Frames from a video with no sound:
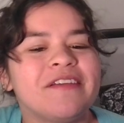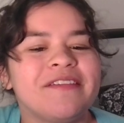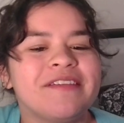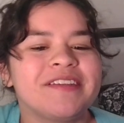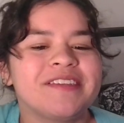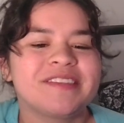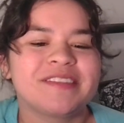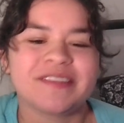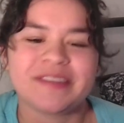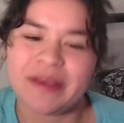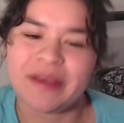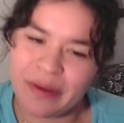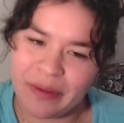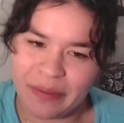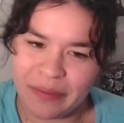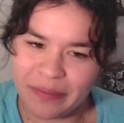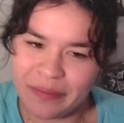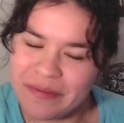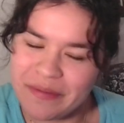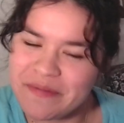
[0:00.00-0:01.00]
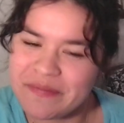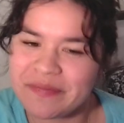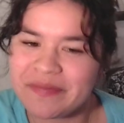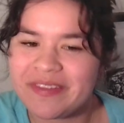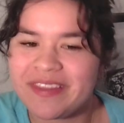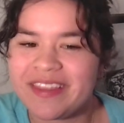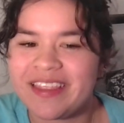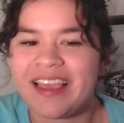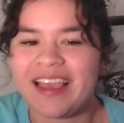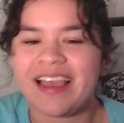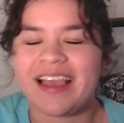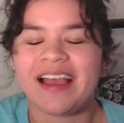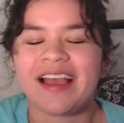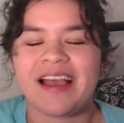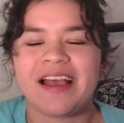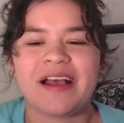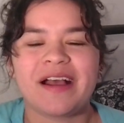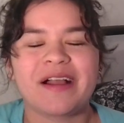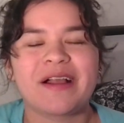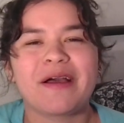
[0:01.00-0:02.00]
So,
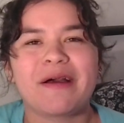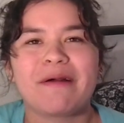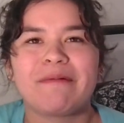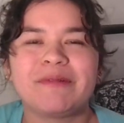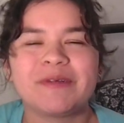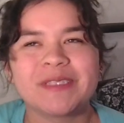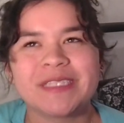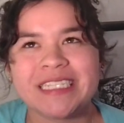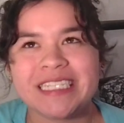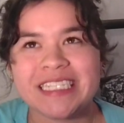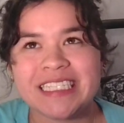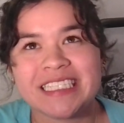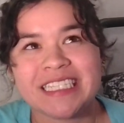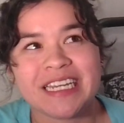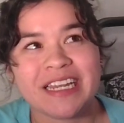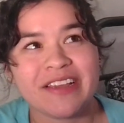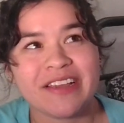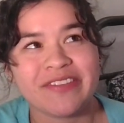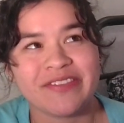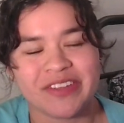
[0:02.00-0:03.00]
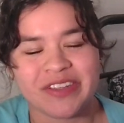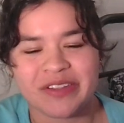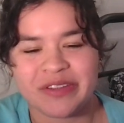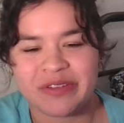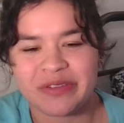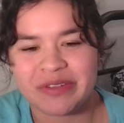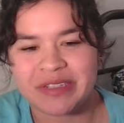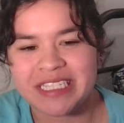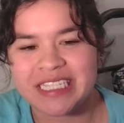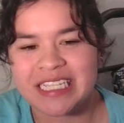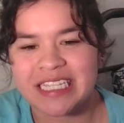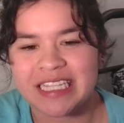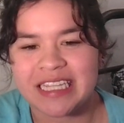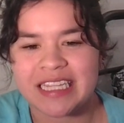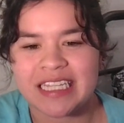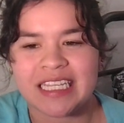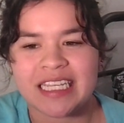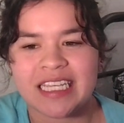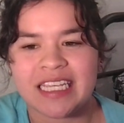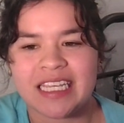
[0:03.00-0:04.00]
a couple things that I've learned
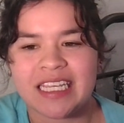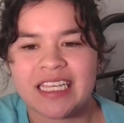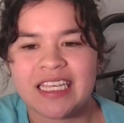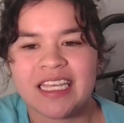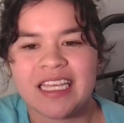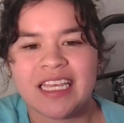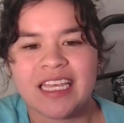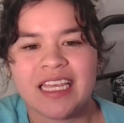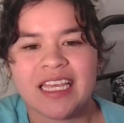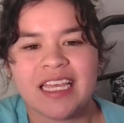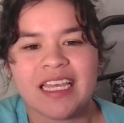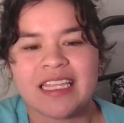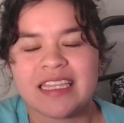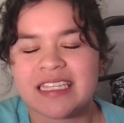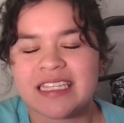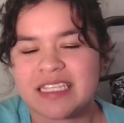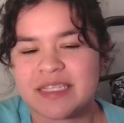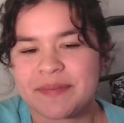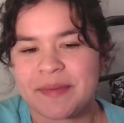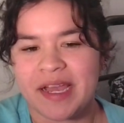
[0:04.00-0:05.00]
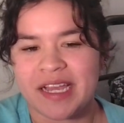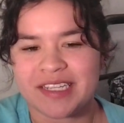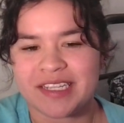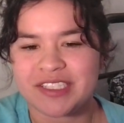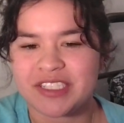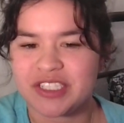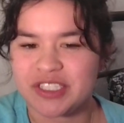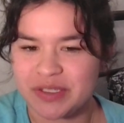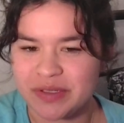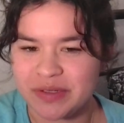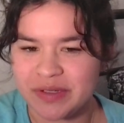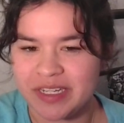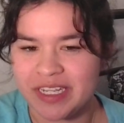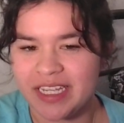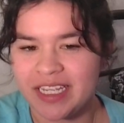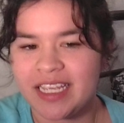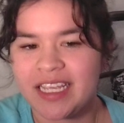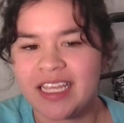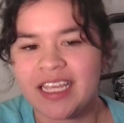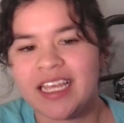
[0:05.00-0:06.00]
recently in this past
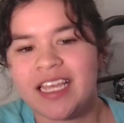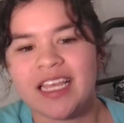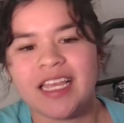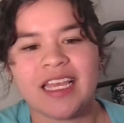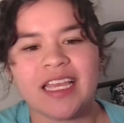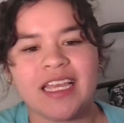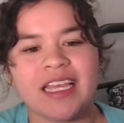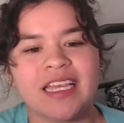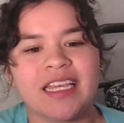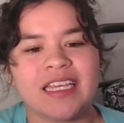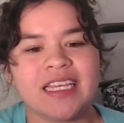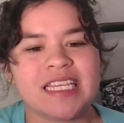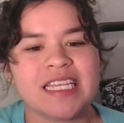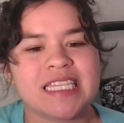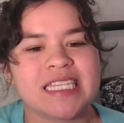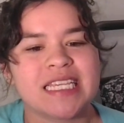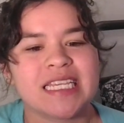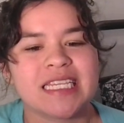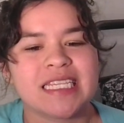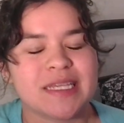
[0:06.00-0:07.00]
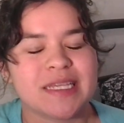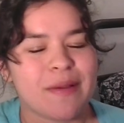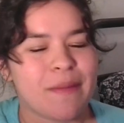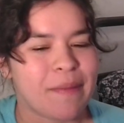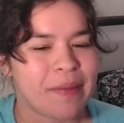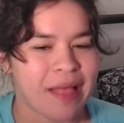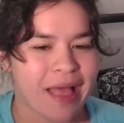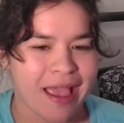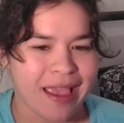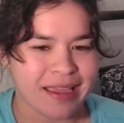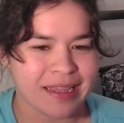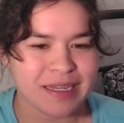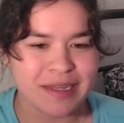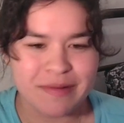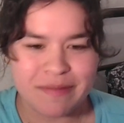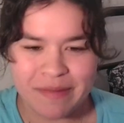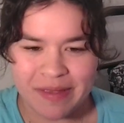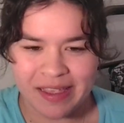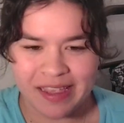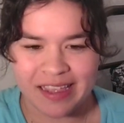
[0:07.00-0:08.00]
unit is supply and
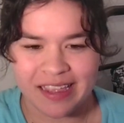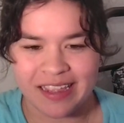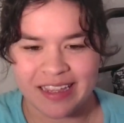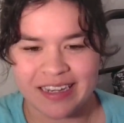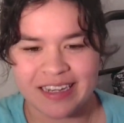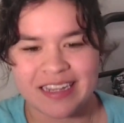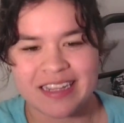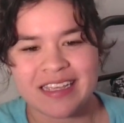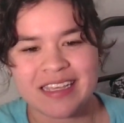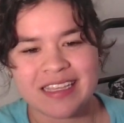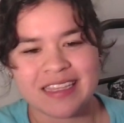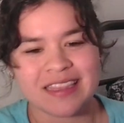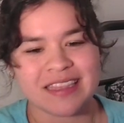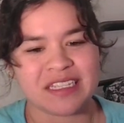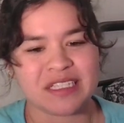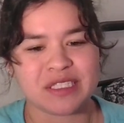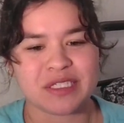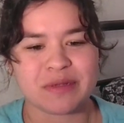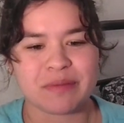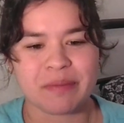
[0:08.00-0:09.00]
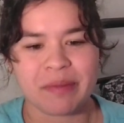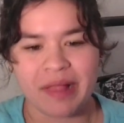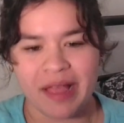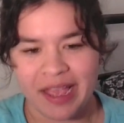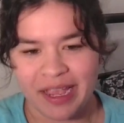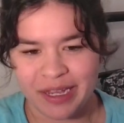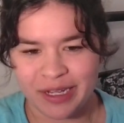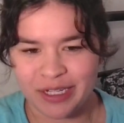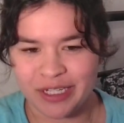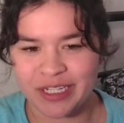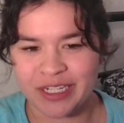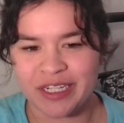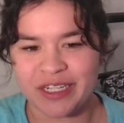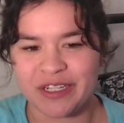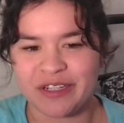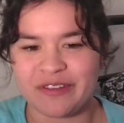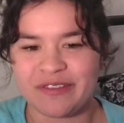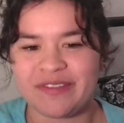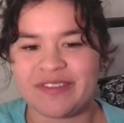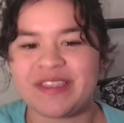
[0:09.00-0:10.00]
demand, the supply
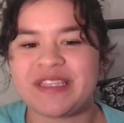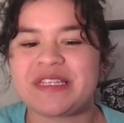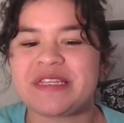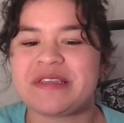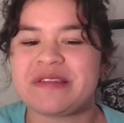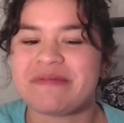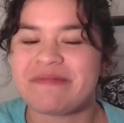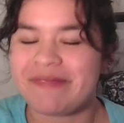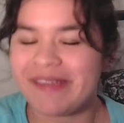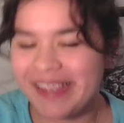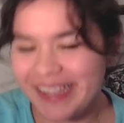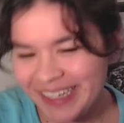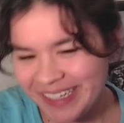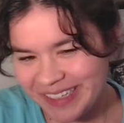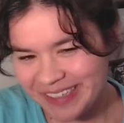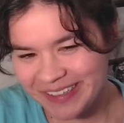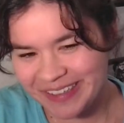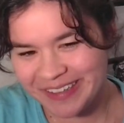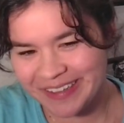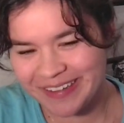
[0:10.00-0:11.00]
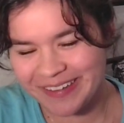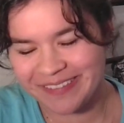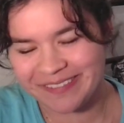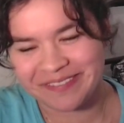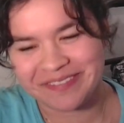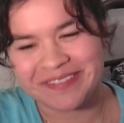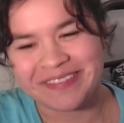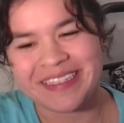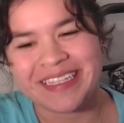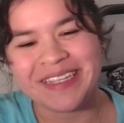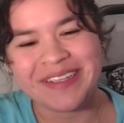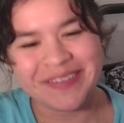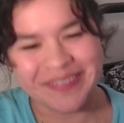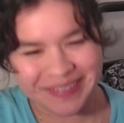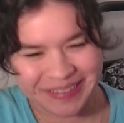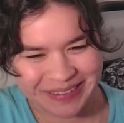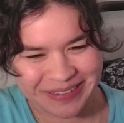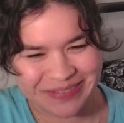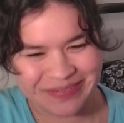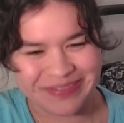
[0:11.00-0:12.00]
curve, the demand curve,
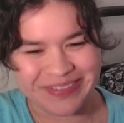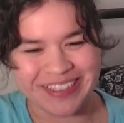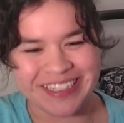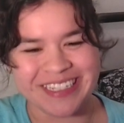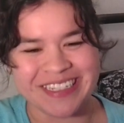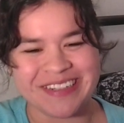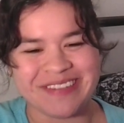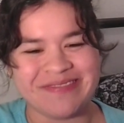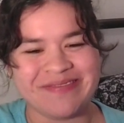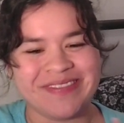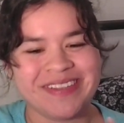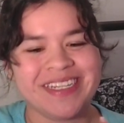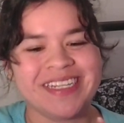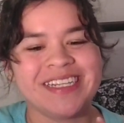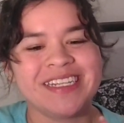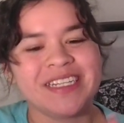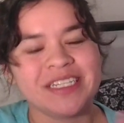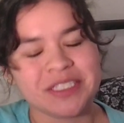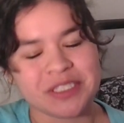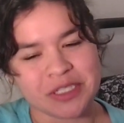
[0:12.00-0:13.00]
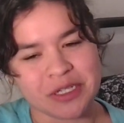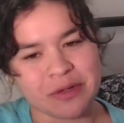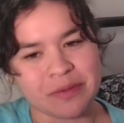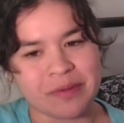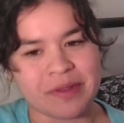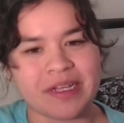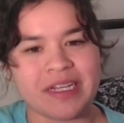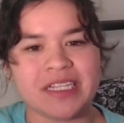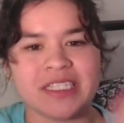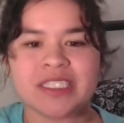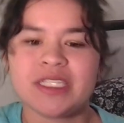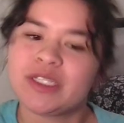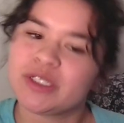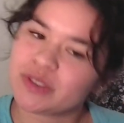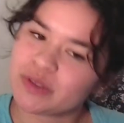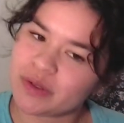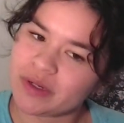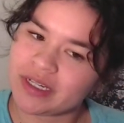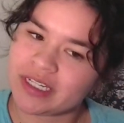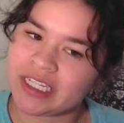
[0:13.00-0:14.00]
equilibrium, surplus,
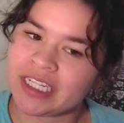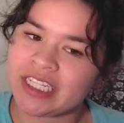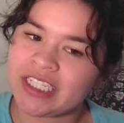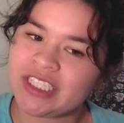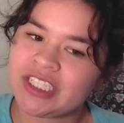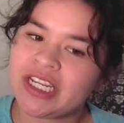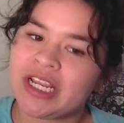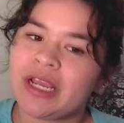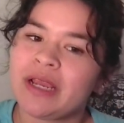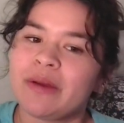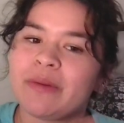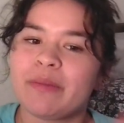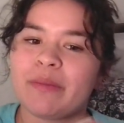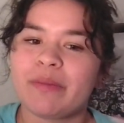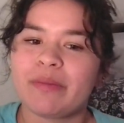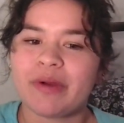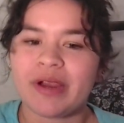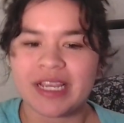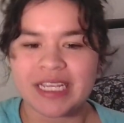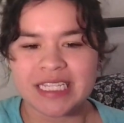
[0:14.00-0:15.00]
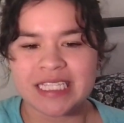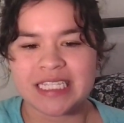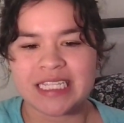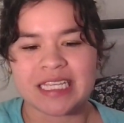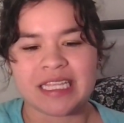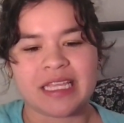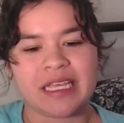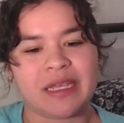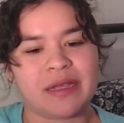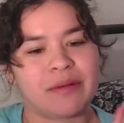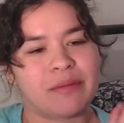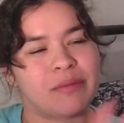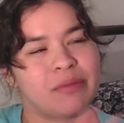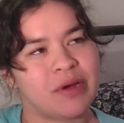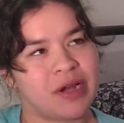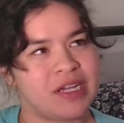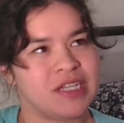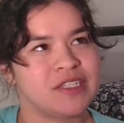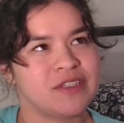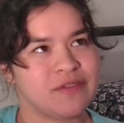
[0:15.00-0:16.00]
shortage, price ceiling,
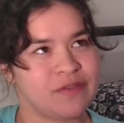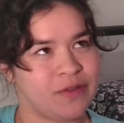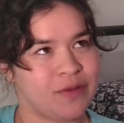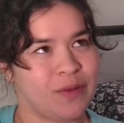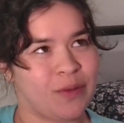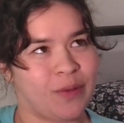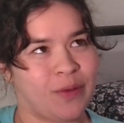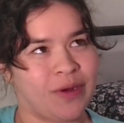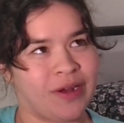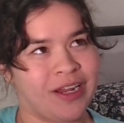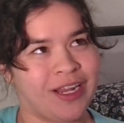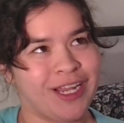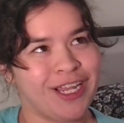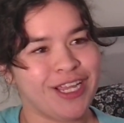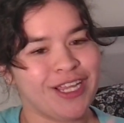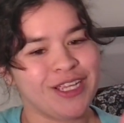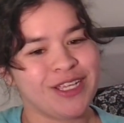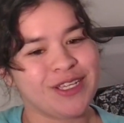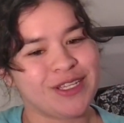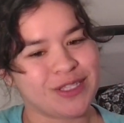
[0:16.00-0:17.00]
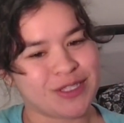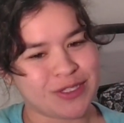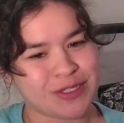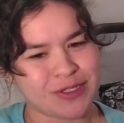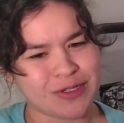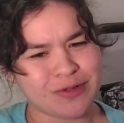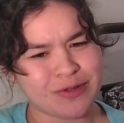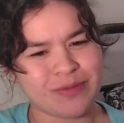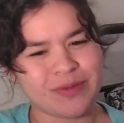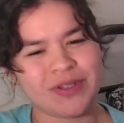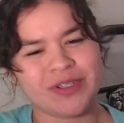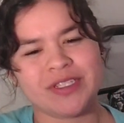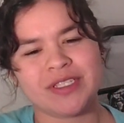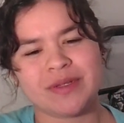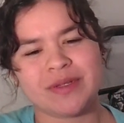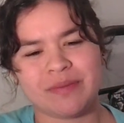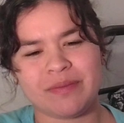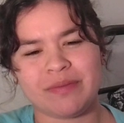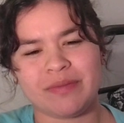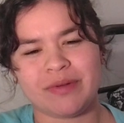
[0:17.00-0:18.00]
price floor, consumer
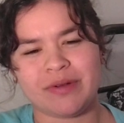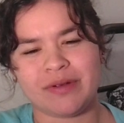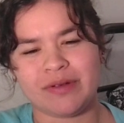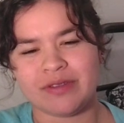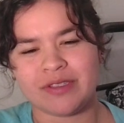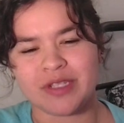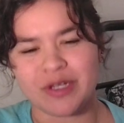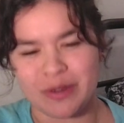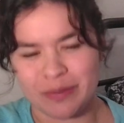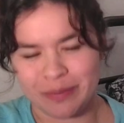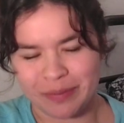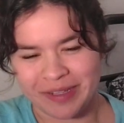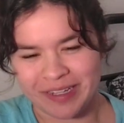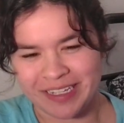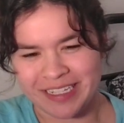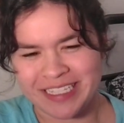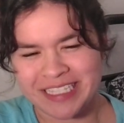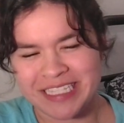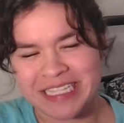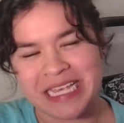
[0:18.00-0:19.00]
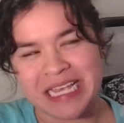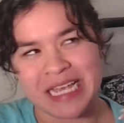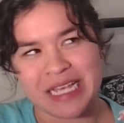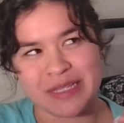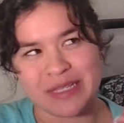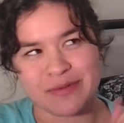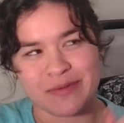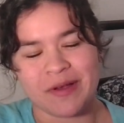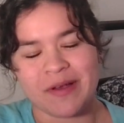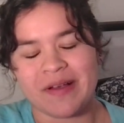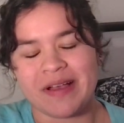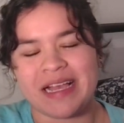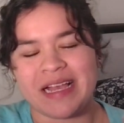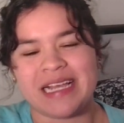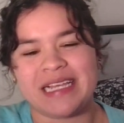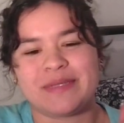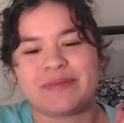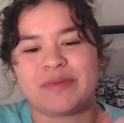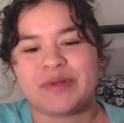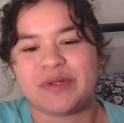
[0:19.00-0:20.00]
surplus, as well
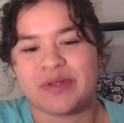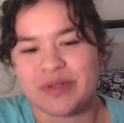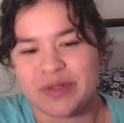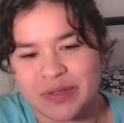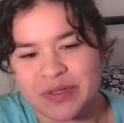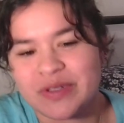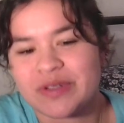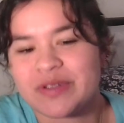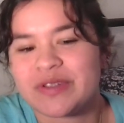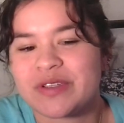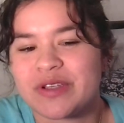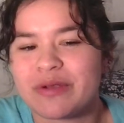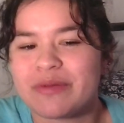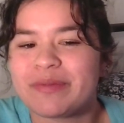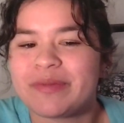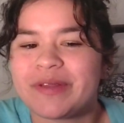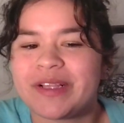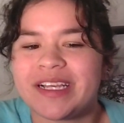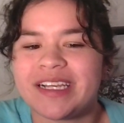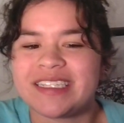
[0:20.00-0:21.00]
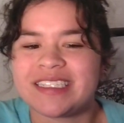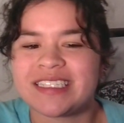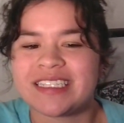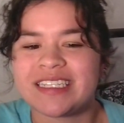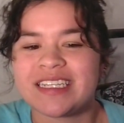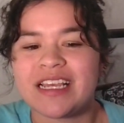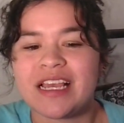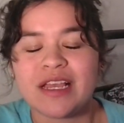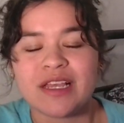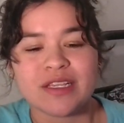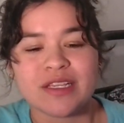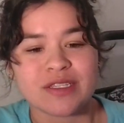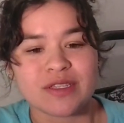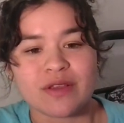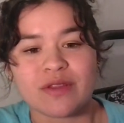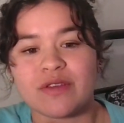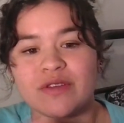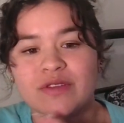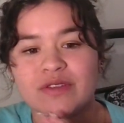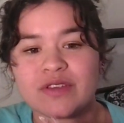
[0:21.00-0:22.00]
as producer surplus. So
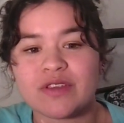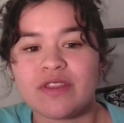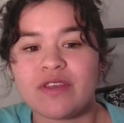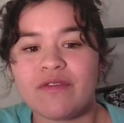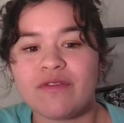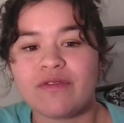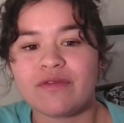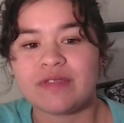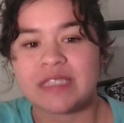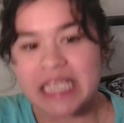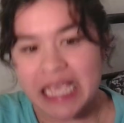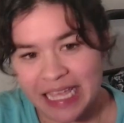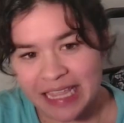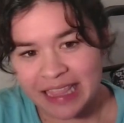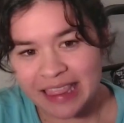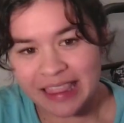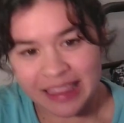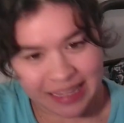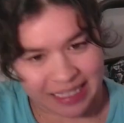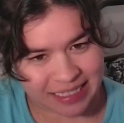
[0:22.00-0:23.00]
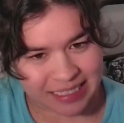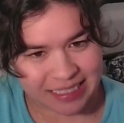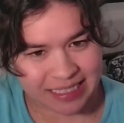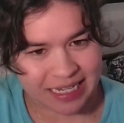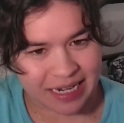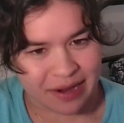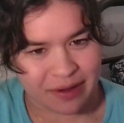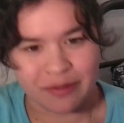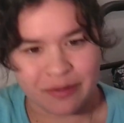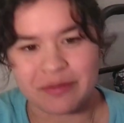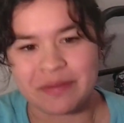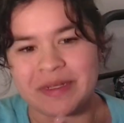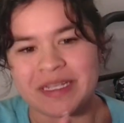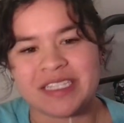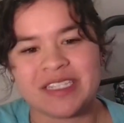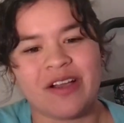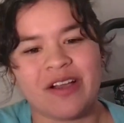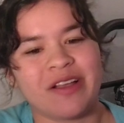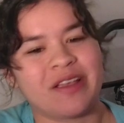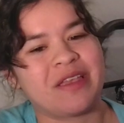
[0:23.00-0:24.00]
those are the 10 things that I will be
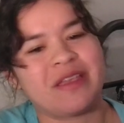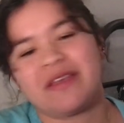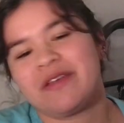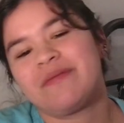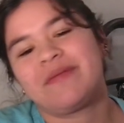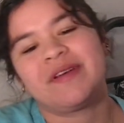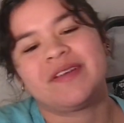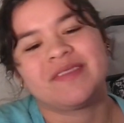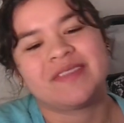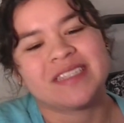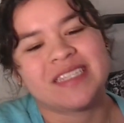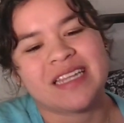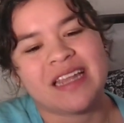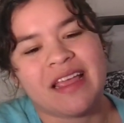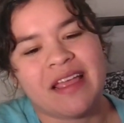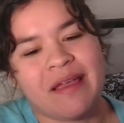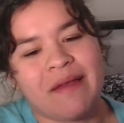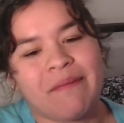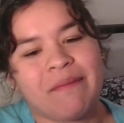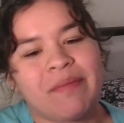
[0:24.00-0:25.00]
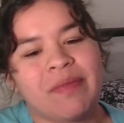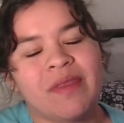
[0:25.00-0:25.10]
talking about today.